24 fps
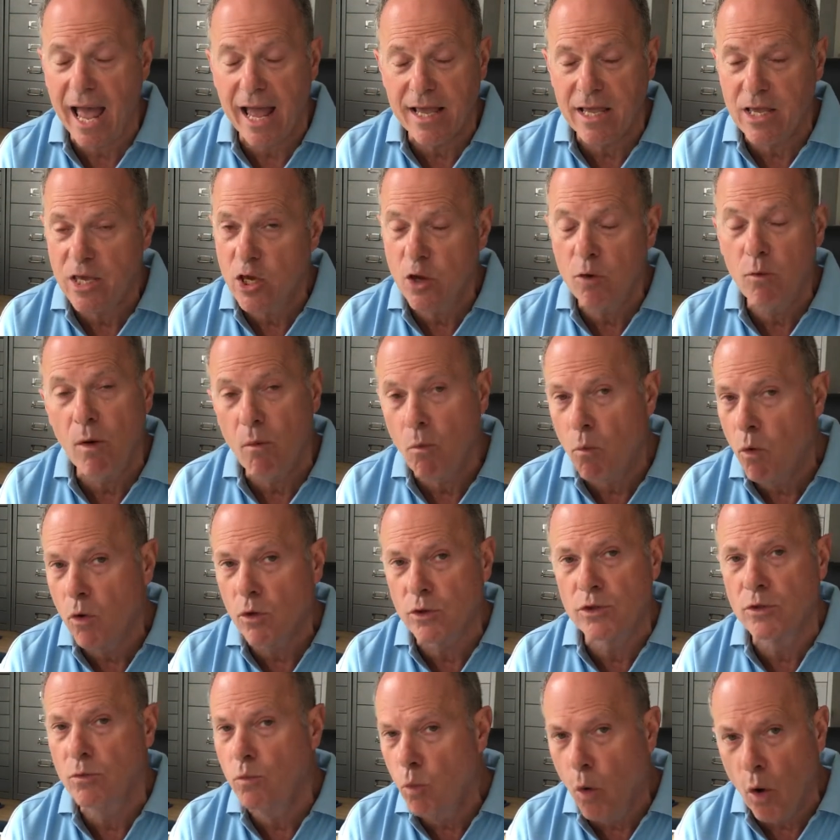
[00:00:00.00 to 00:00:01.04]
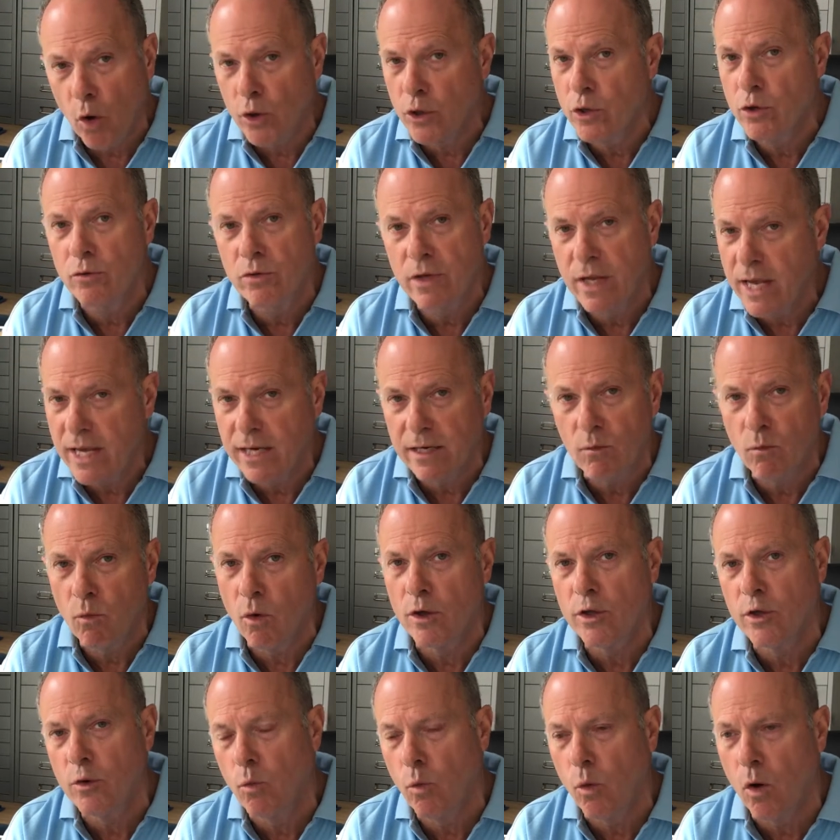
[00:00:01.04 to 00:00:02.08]
you and what you need and
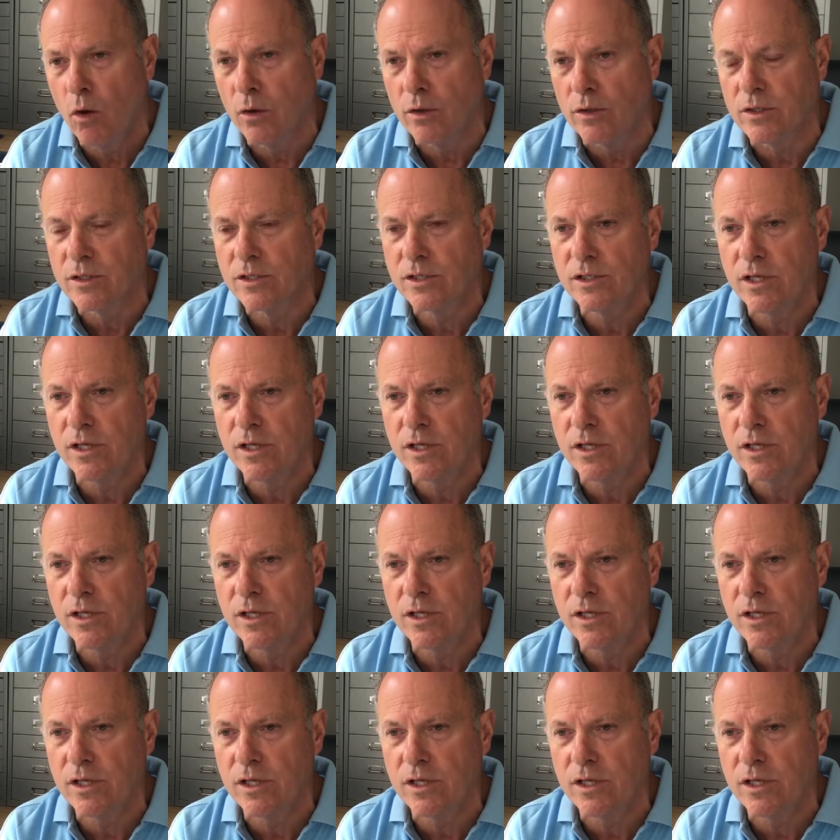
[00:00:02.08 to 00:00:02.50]
what you want.